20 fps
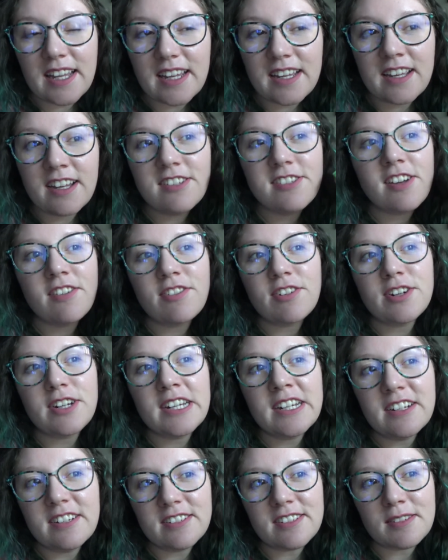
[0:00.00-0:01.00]
cuts off their
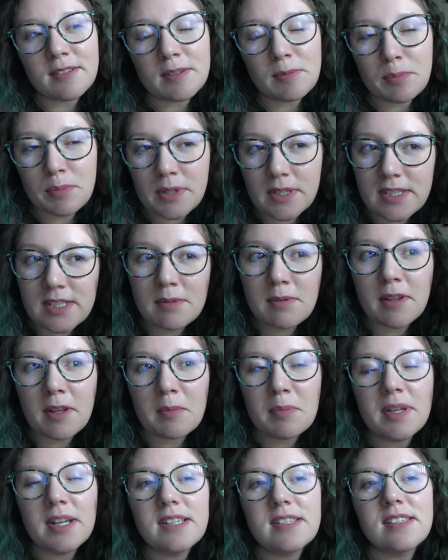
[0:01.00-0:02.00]
ears and puts them other
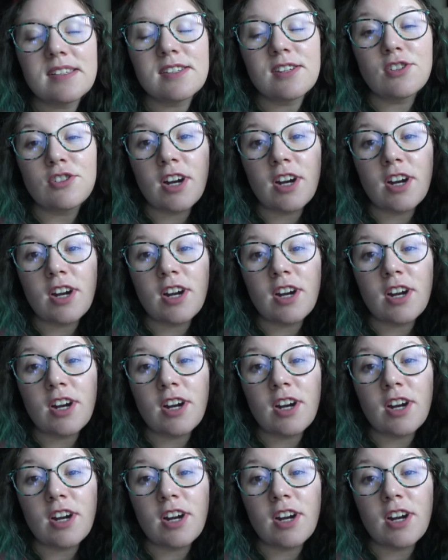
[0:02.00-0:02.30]
places to